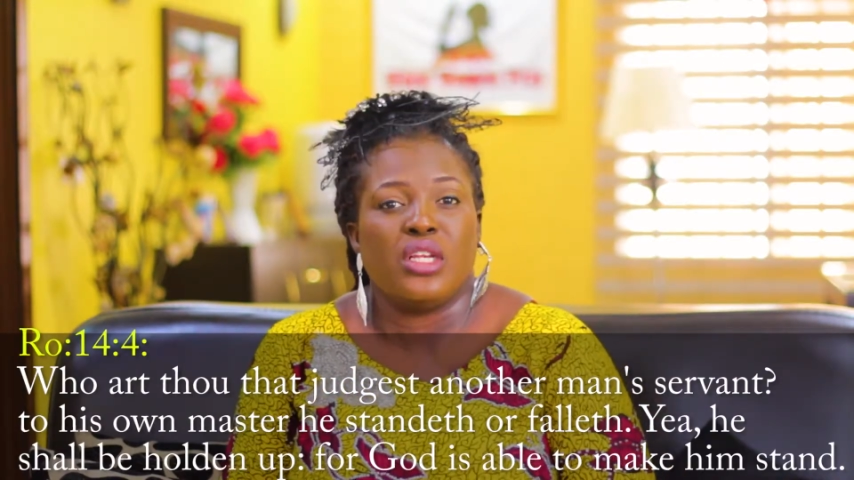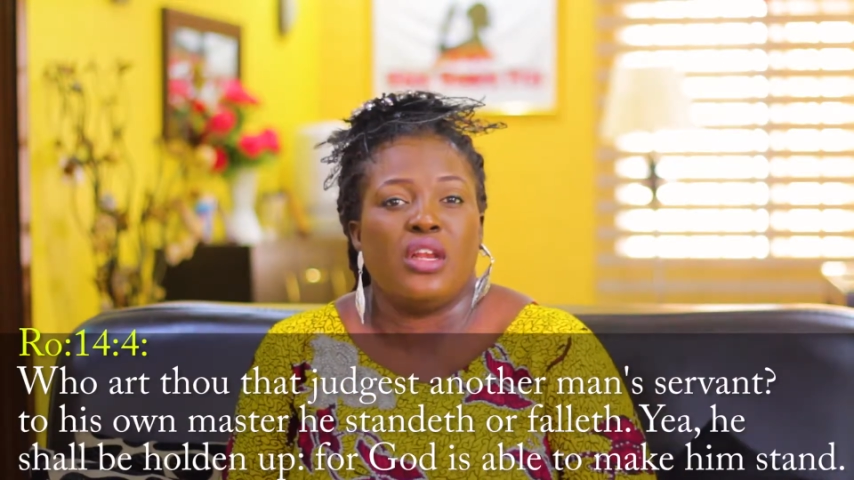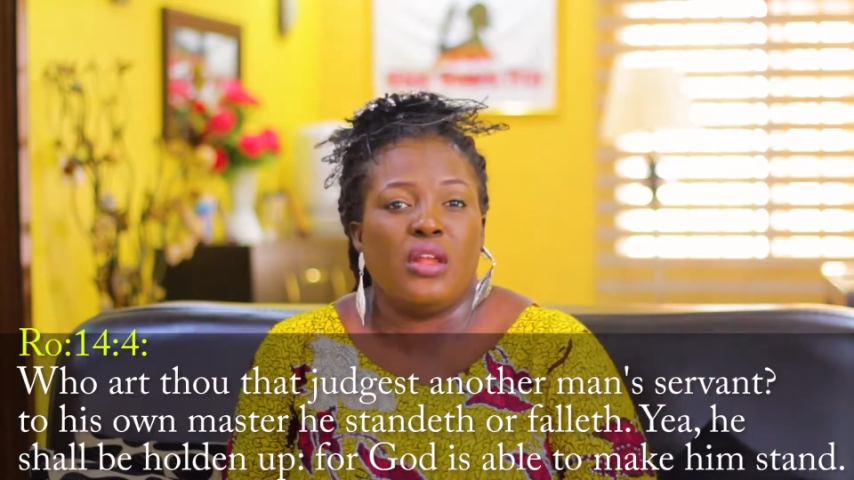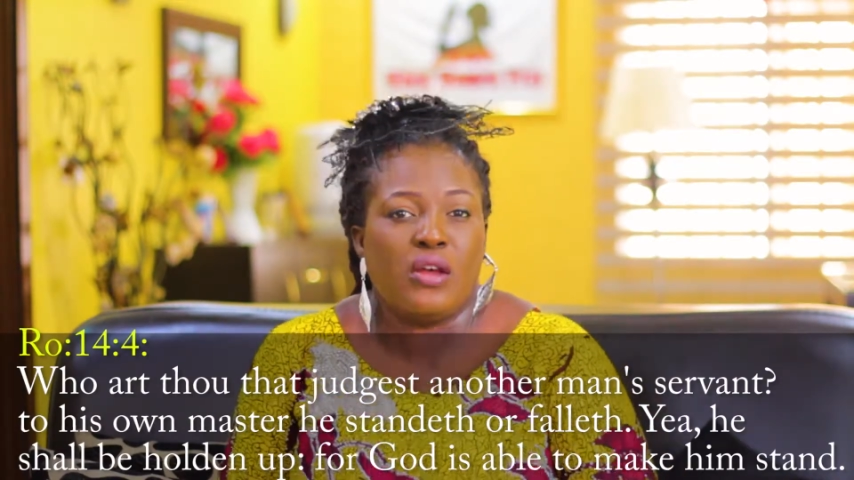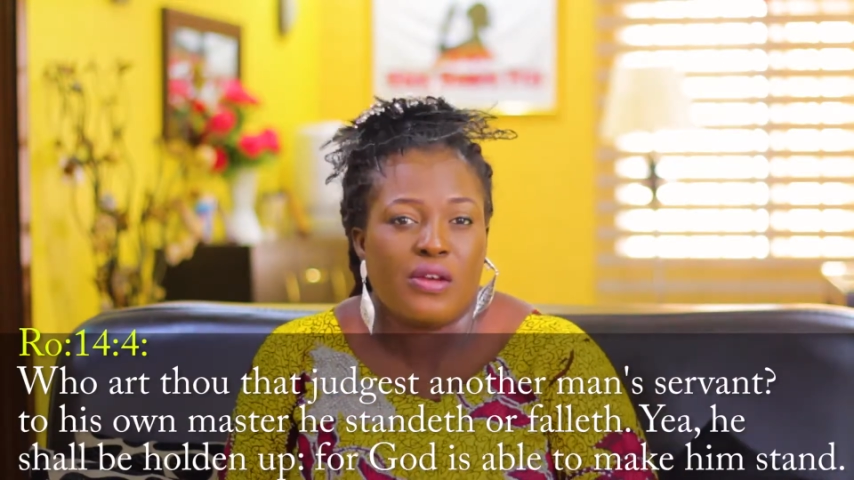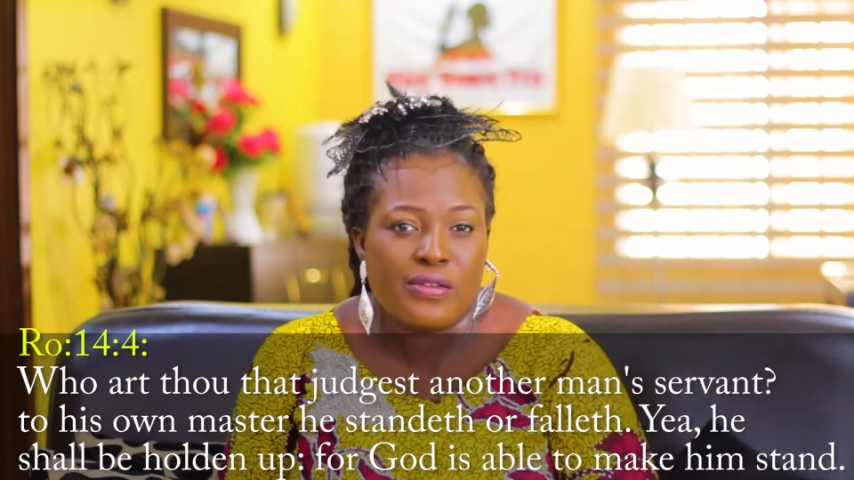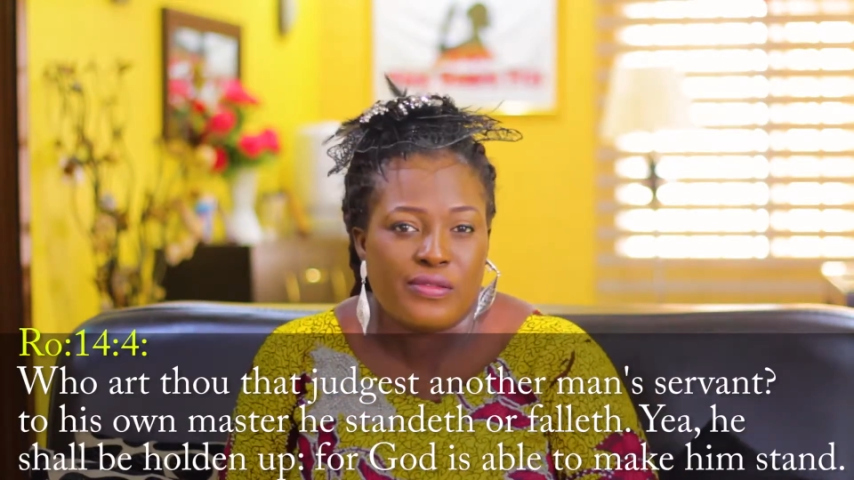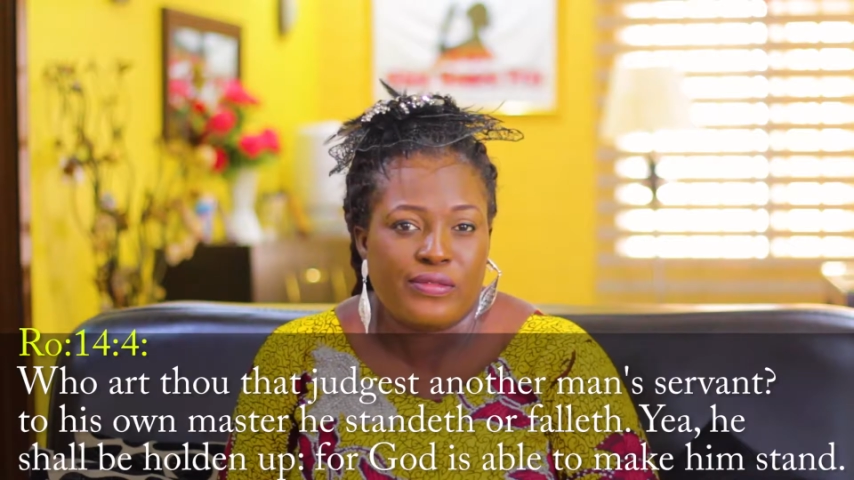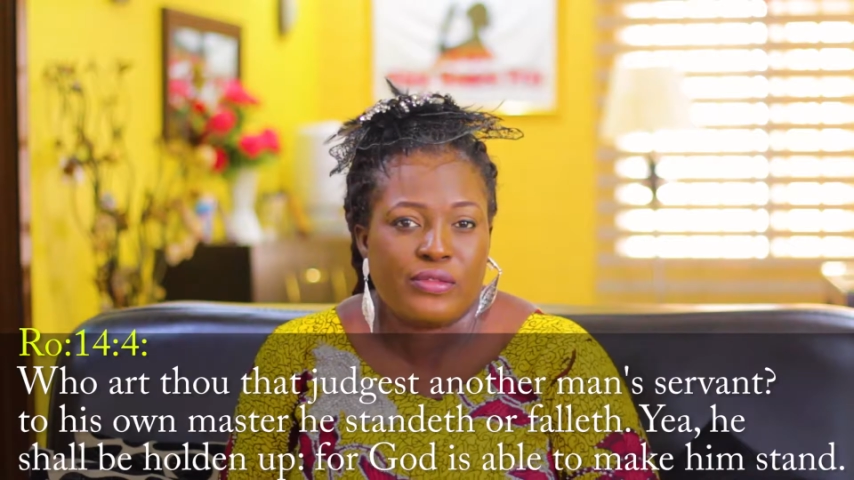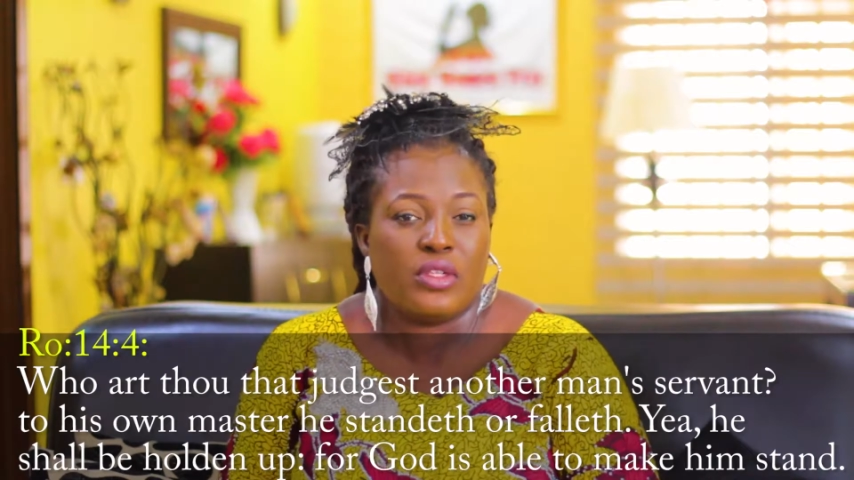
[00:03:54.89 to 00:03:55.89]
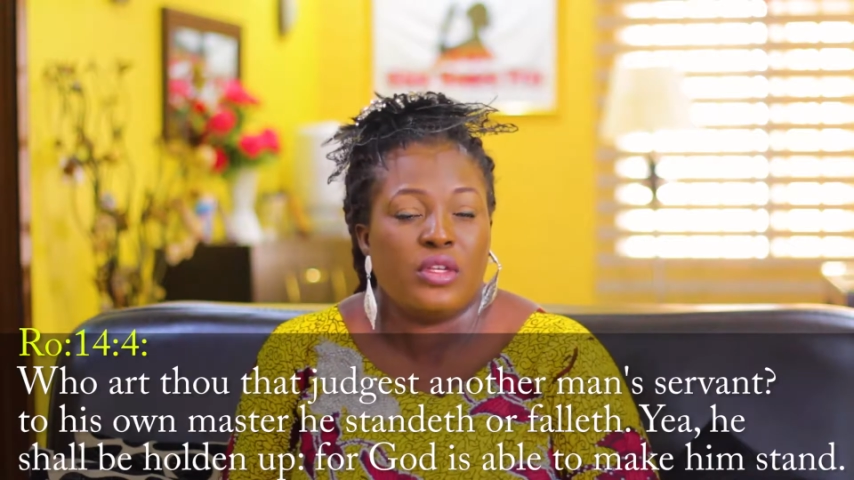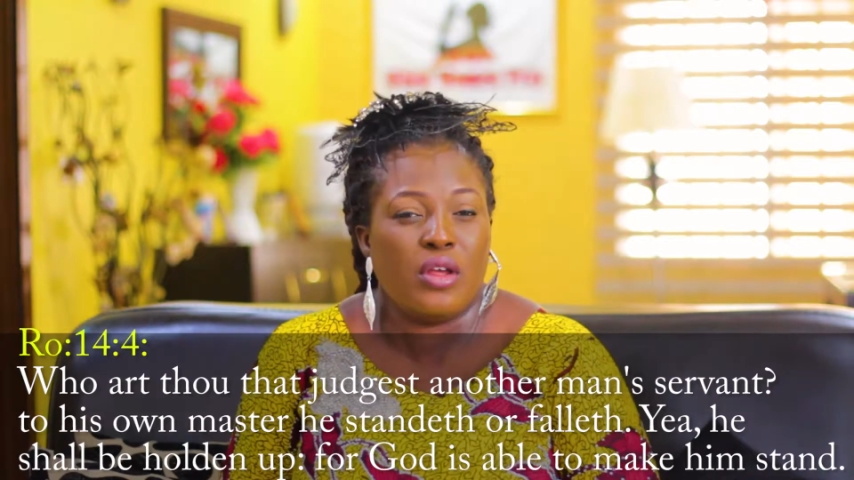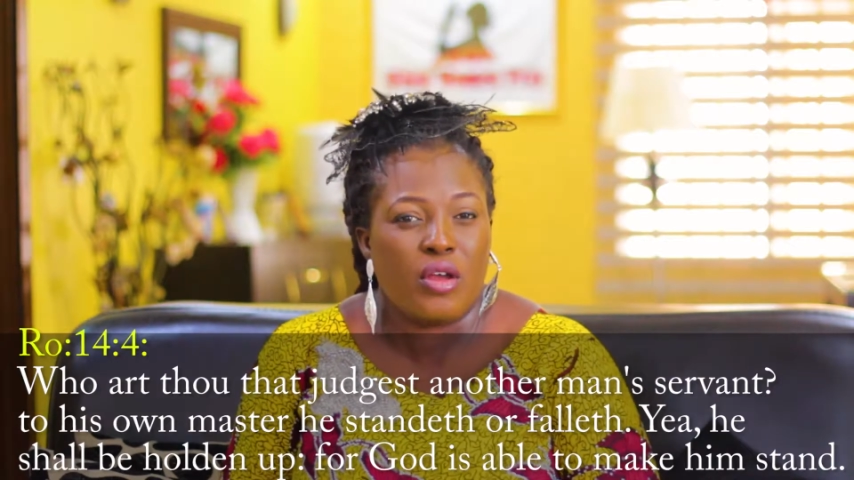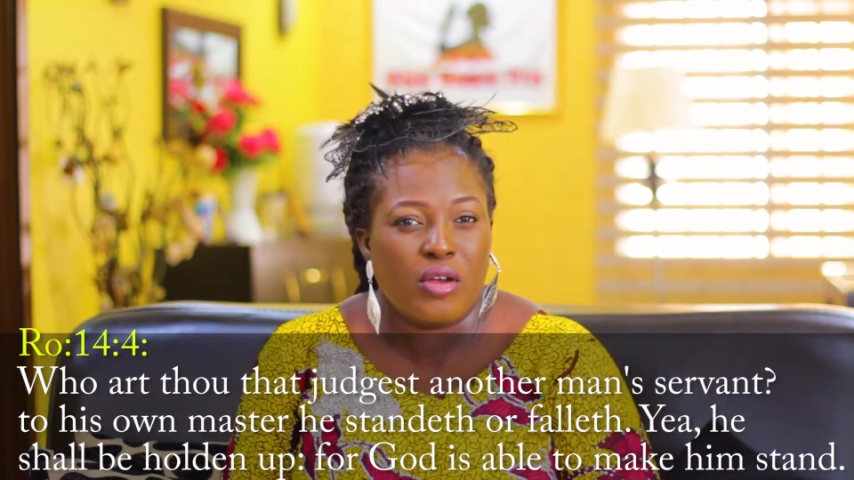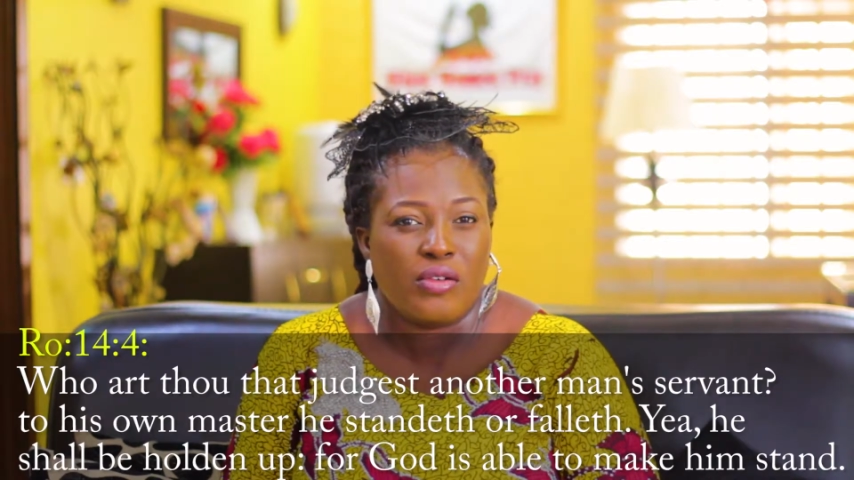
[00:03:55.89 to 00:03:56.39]
Love,
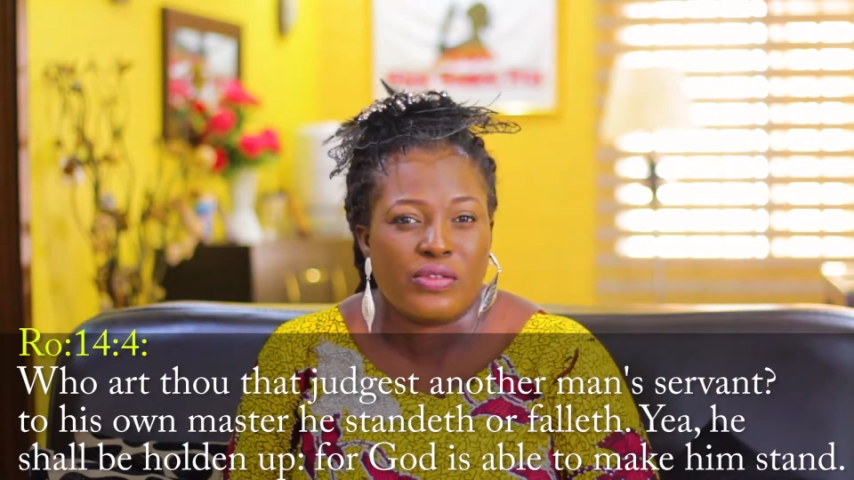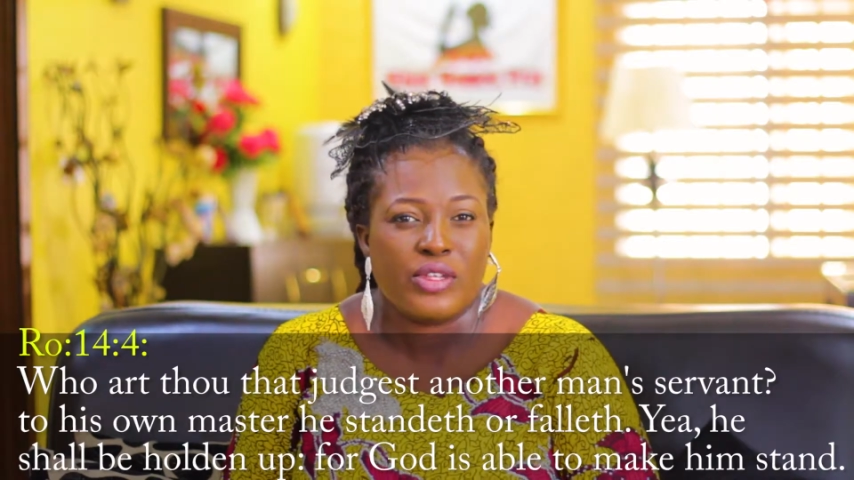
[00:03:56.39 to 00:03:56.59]
love.